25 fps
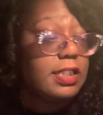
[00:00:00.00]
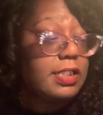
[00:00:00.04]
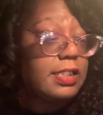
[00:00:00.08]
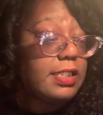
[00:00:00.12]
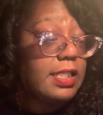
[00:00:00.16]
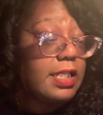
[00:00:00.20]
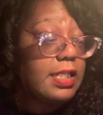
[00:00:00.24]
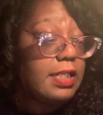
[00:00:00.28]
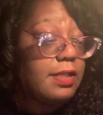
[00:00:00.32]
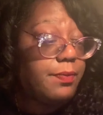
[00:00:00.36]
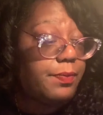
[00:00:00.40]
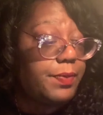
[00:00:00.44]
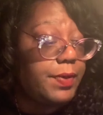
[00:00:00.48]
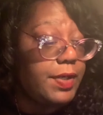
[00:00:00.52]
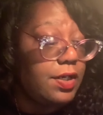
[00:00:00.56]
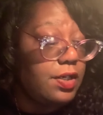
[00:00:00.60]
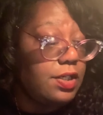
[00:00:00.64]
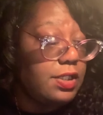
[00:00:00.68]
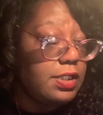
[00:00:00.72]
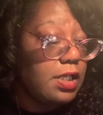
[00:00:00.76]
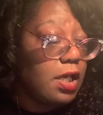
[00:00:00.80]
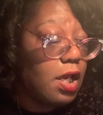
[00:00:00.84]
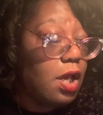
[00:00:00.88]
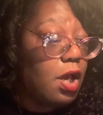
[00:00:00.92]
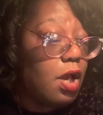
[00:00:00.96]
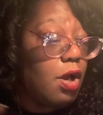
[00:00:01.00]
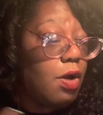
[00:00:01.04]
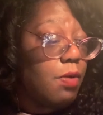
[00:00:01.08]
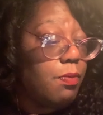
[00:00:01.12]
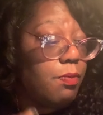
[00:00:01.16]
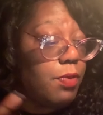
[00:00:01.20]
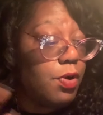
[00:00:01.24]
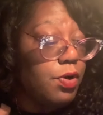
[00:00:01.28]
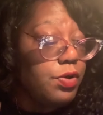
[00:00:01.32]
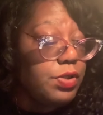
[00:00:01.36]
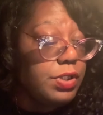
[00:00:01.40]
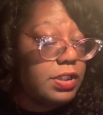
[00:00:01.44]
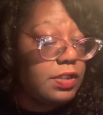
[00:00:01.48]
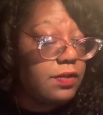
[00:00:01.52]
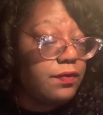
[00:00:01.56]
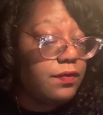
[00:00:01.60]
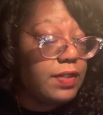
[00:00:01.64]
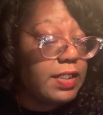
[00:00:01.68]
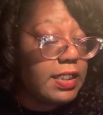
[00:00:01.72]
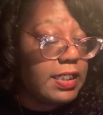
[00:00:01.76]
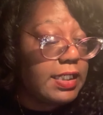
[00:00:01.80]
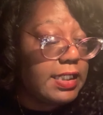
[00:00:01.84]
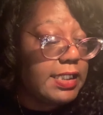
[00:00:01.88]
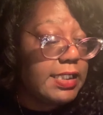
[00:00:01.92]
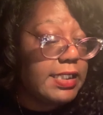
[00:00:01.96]
it appears most of
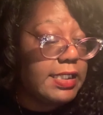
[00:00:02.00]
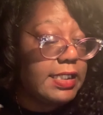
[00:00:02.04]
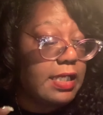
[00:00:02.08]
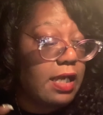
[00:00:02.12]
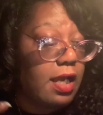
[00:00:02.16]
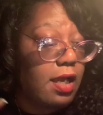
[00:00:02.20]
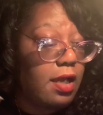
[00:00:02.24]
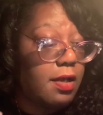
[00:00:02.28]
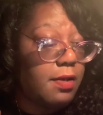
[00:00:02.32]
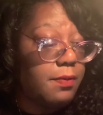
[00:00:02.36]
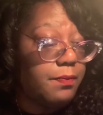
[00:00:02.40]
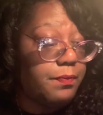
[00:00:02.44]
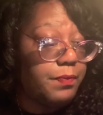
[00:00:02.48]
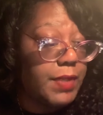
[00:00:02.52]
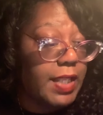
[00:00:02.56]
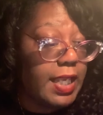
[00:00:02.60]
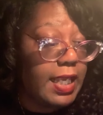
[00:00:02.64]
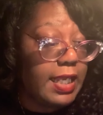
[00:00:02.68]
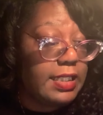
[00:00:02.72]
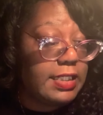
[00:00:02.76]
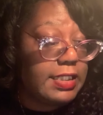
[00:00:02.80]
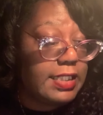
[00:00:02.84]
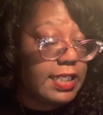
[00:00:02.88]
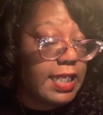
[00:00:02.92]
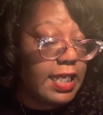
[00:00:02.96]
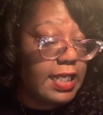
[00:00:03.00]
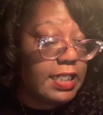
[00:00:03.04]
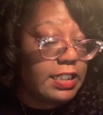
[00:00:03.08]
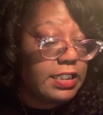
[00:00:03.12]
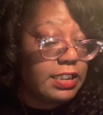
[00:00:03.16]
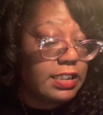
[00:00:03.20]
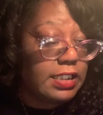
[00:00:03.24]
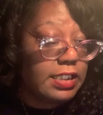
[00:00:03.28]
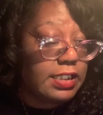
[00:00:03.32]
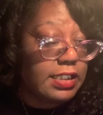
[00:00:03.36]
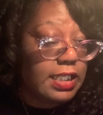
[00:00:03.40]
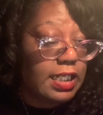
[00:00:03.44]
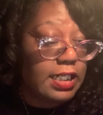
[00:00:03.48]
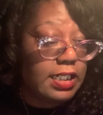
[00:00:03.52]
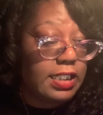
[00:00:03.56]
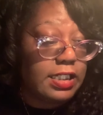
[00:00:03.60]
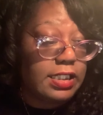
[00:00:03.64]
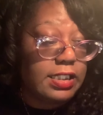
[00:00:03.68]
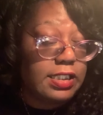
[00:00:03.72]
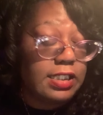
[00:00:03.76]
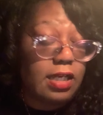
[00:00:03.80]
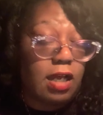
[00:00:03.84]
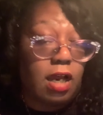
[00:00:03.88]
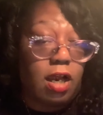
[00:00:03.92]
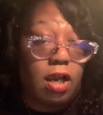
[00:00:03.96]
these anti-aging
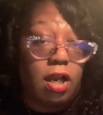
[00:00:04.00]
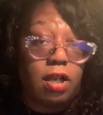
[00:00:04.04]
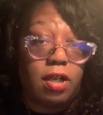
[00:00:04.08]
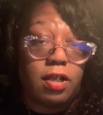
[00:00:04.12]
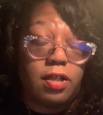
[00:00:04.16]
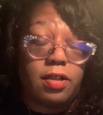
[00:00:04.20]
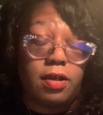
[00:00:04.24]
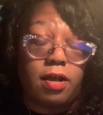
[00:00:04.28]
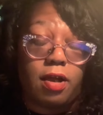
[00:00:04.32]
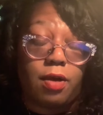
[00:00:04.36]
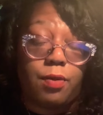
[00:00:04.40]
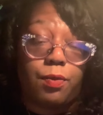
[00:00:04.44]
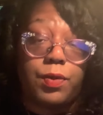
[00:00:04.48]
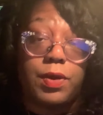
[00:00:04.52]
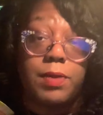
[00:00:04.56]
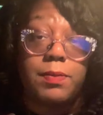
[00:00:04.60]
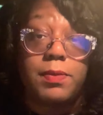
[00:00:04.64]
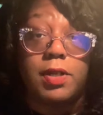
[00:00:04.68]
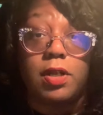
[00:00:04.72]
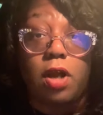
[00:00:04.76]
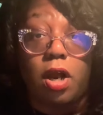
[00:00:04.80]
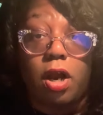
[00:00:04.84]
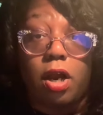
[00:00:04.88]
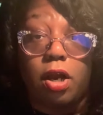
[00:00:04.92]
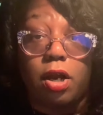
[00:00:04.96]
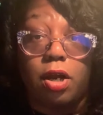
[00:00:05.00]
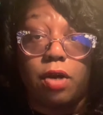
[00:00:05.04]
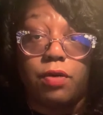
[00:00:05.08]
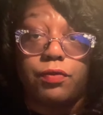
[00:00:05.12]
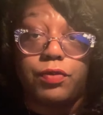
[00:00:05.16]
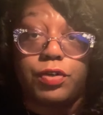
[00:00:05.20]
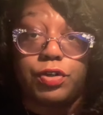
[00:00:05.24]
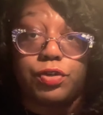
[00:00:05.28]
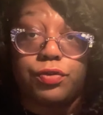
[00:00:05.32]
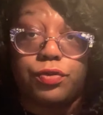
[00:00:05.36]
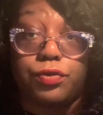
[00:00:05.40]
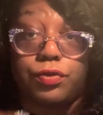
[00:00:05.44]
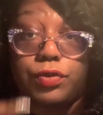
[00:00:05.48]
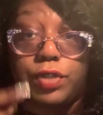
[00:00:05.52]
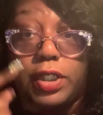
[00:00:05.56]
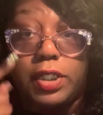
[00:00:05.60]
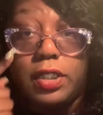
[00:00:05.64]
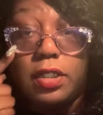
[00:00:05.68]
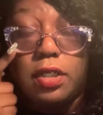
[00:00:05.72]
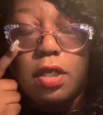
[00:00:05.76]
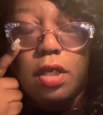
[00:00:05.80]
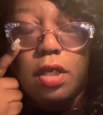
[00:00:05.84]
studies, women are recruited,